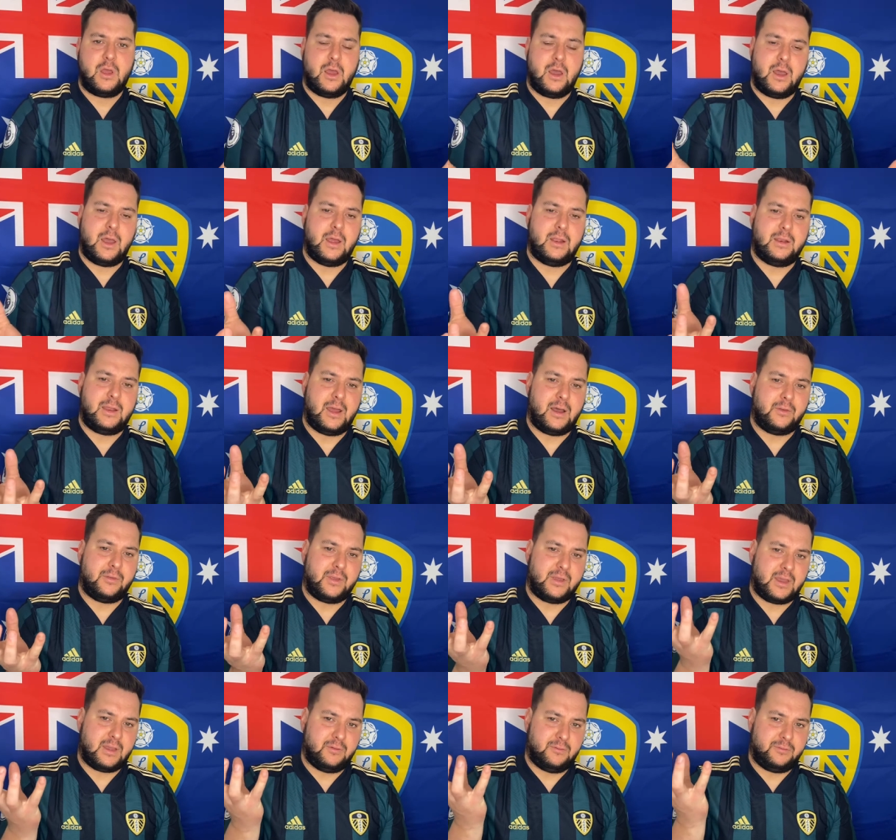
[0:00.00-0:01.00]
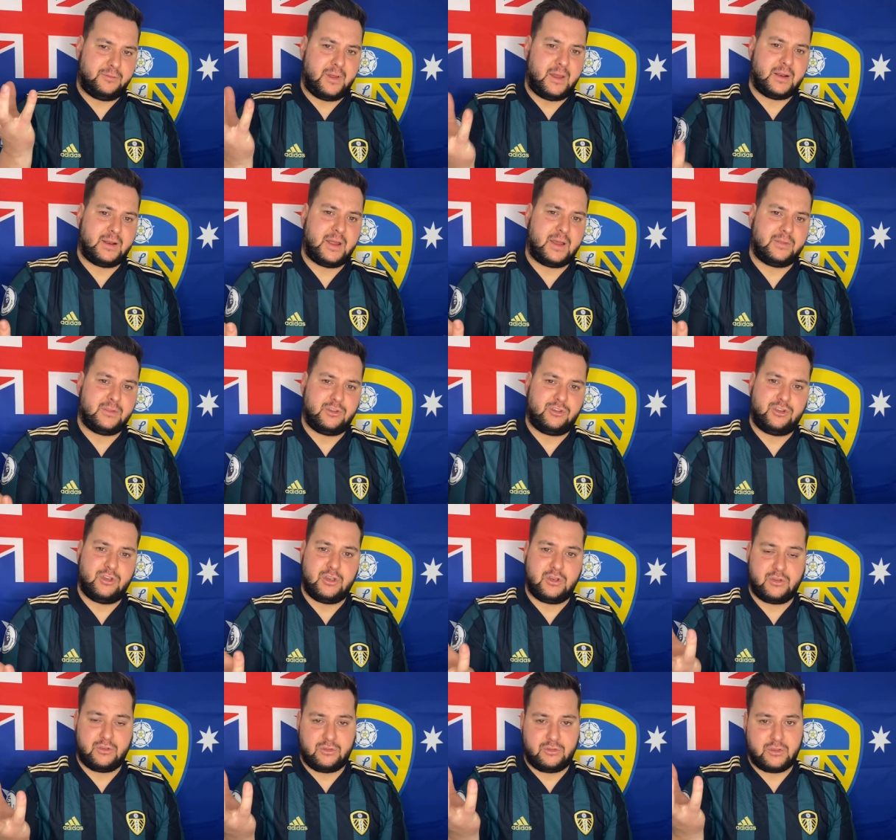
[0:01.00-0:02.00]
And now they're getting found out this year
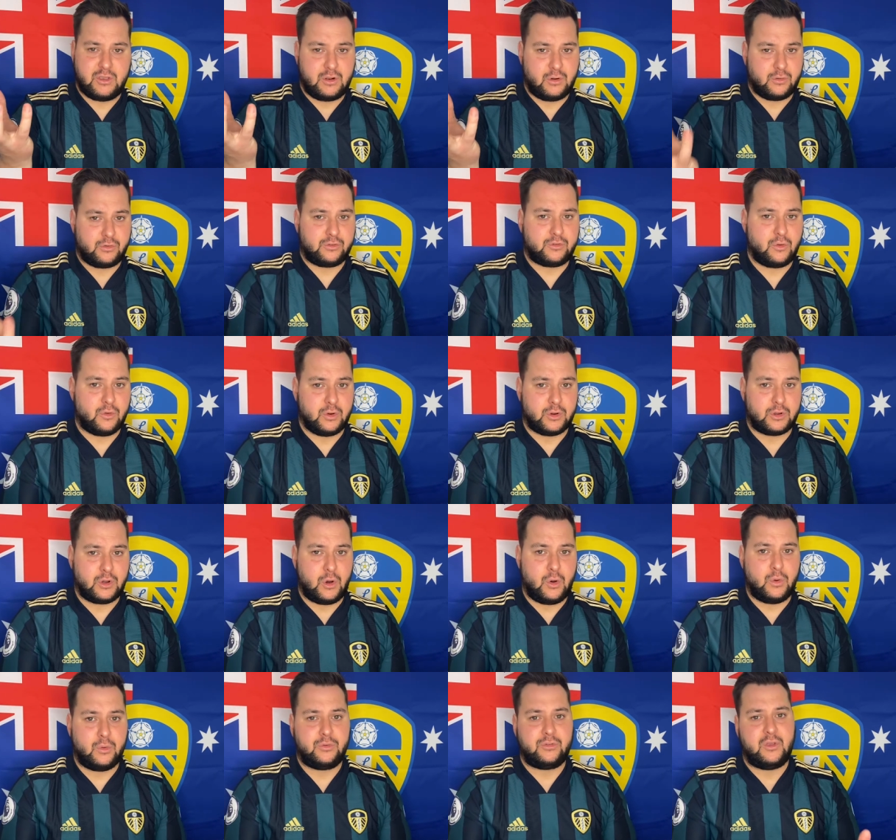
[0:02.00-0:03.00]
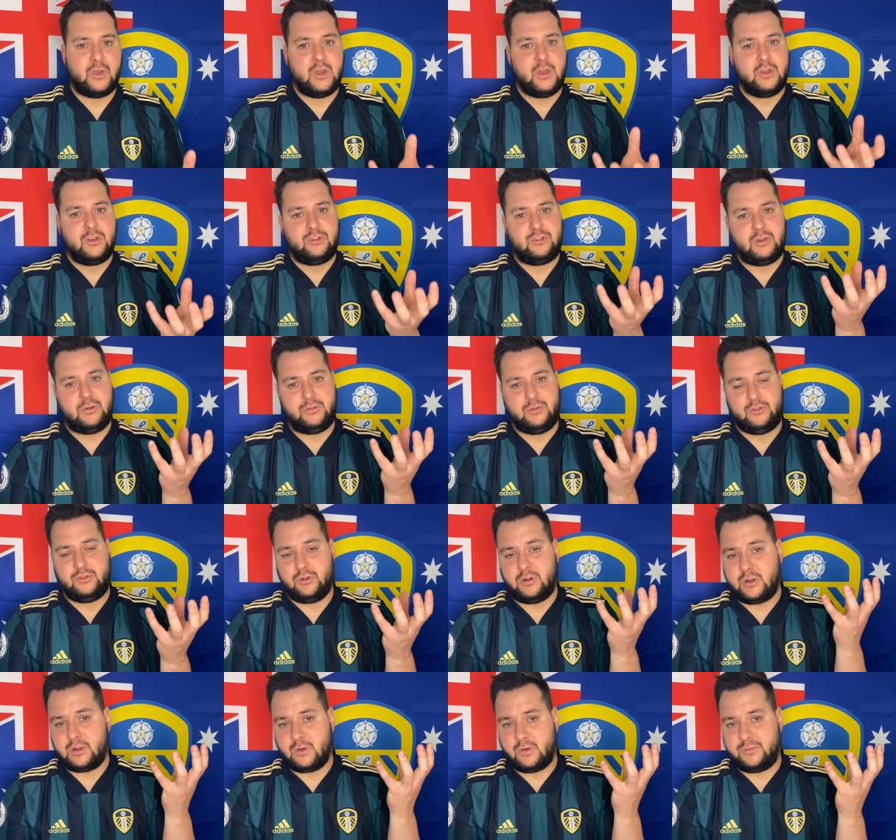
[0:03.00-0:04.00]
because they're not scoring goals. Sheffield
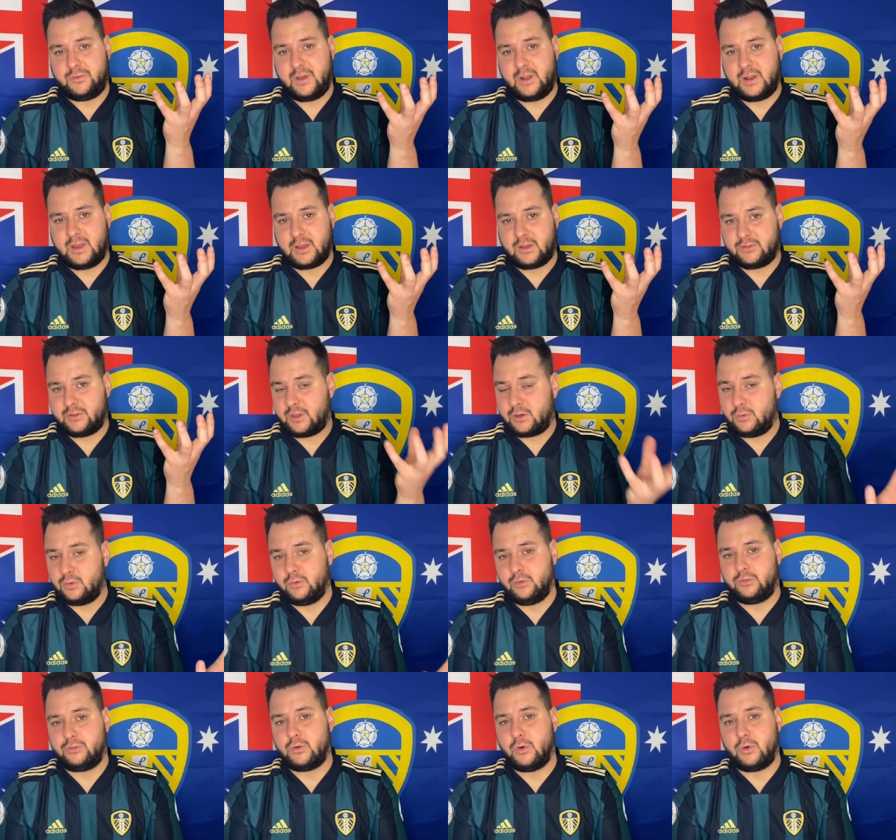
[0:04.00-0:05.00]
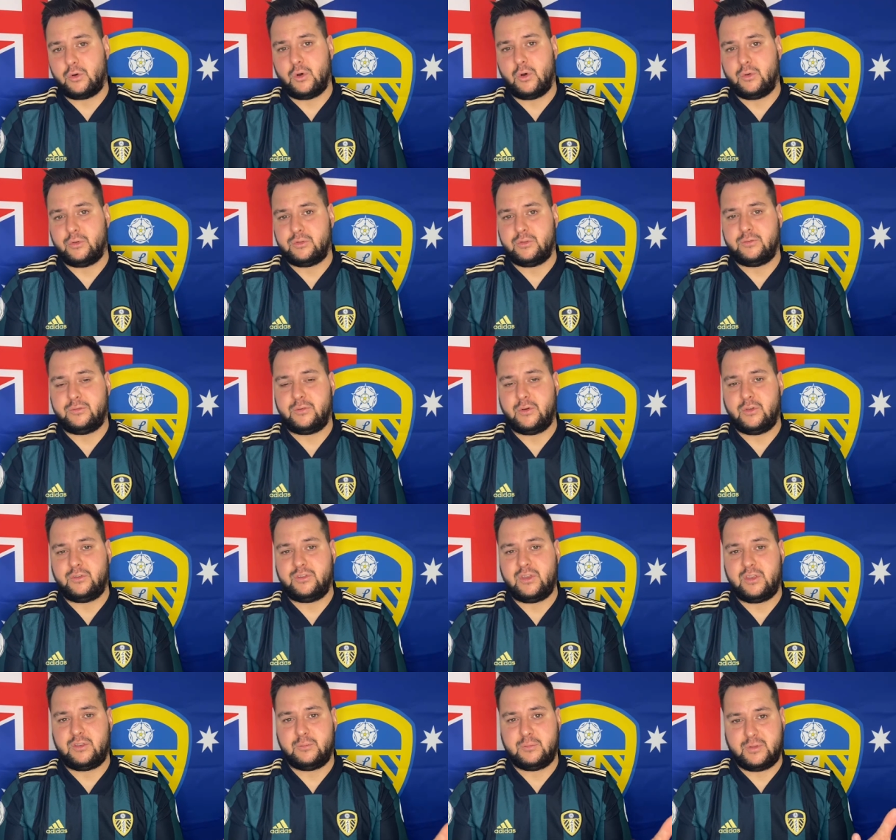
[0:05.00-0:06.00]
United got found out because they couldn't score goals in the first
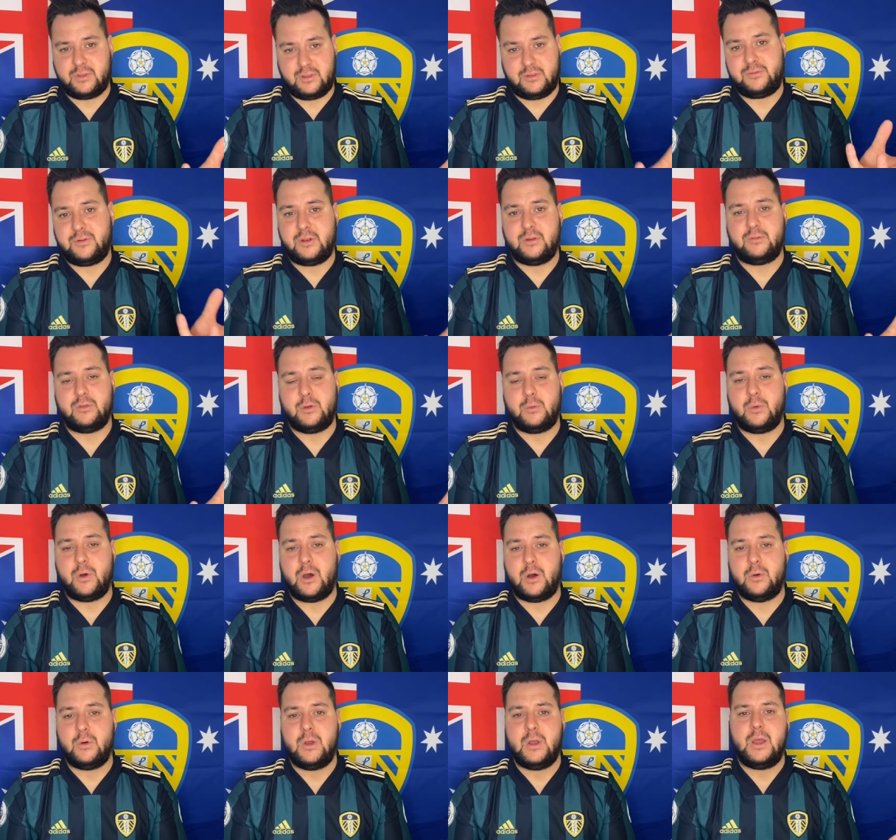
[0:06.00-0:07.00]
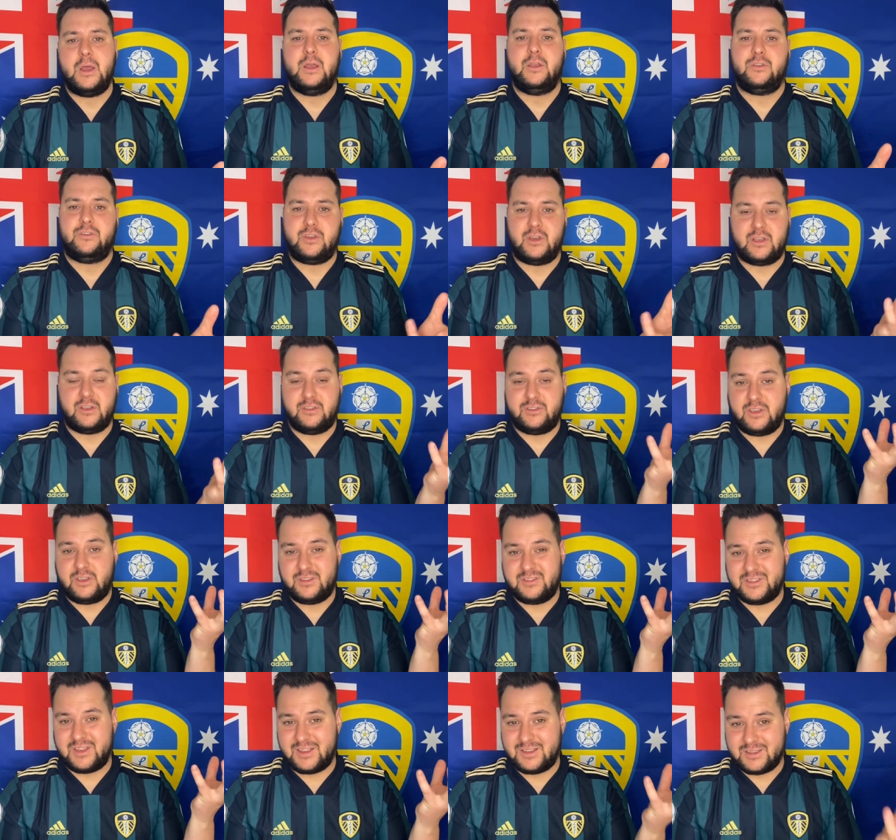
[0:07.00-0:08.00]
season, but they defended really well. second
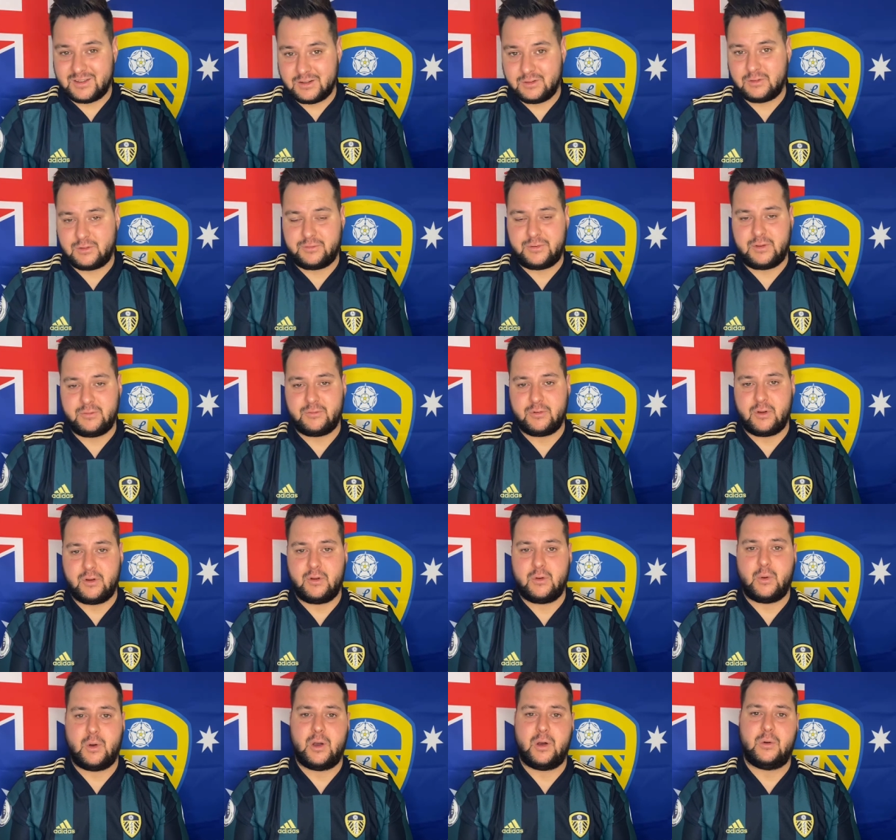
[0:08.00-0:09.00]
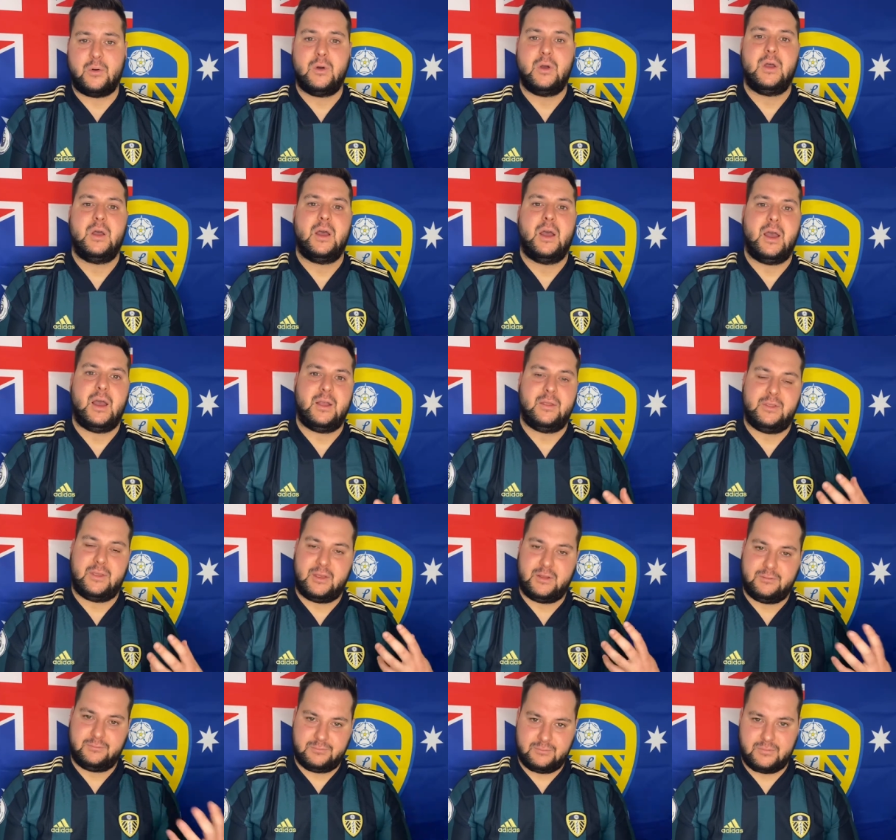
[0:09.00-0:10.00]
season they didn't defend very well, and
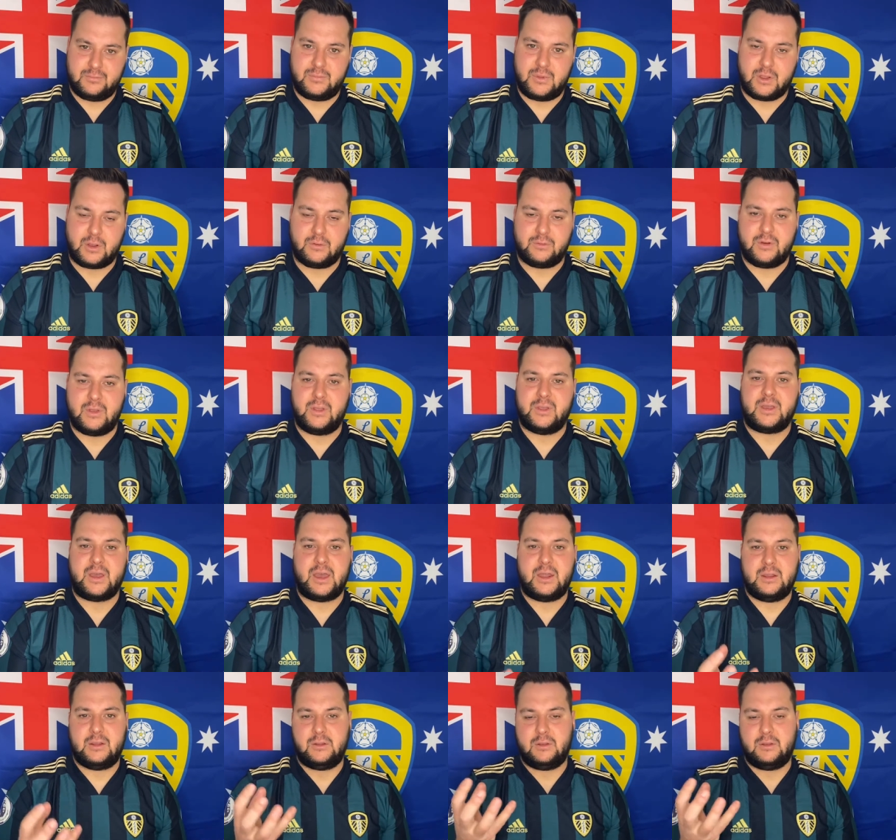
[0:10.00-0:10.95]
then they got relegated.